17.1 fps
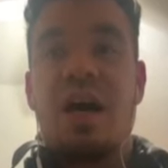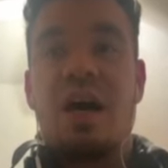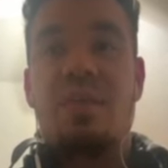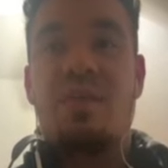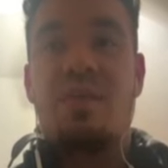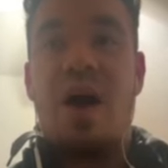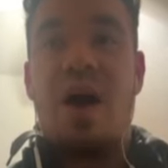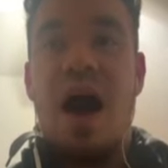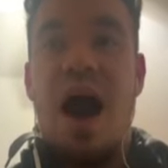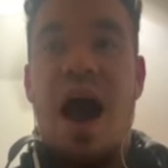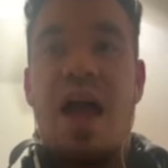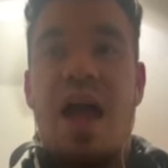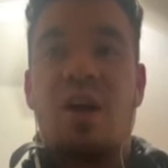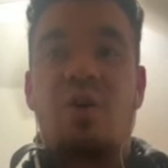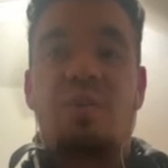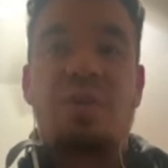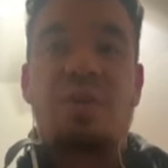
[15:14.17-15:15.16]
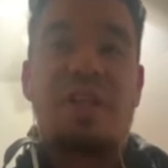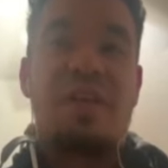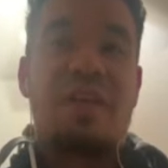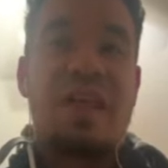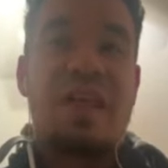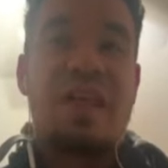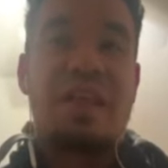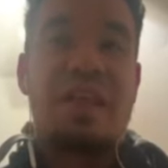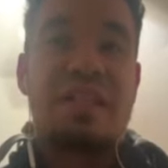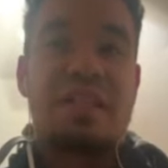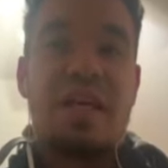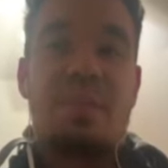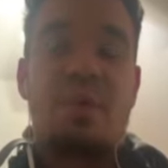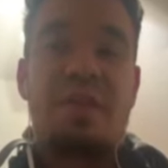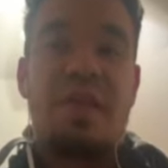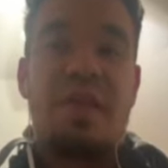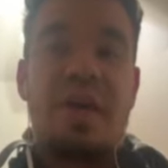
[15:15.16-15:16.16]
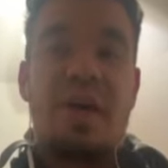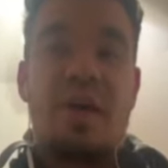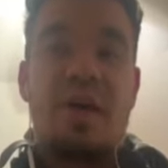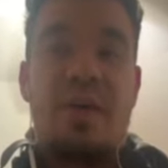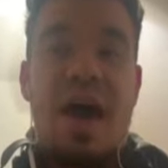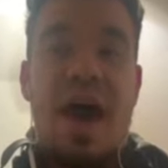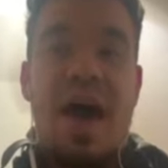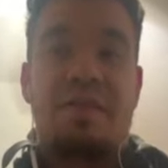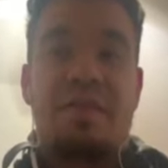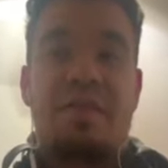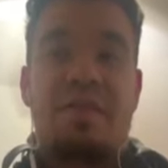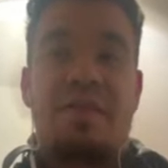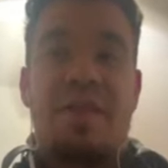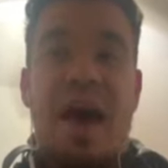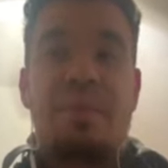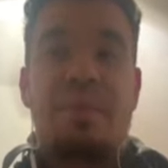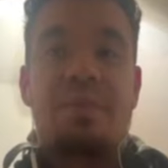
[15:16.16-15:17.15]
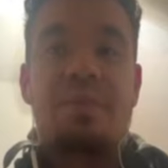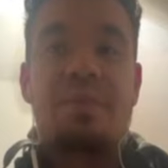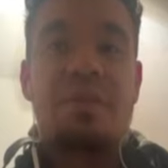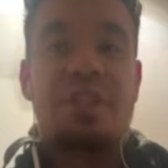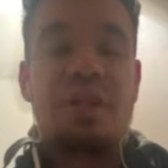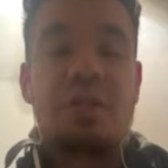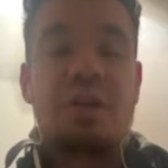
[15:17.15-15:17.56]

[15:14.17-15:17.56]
Um, I don't believe I linked up with them at that particular I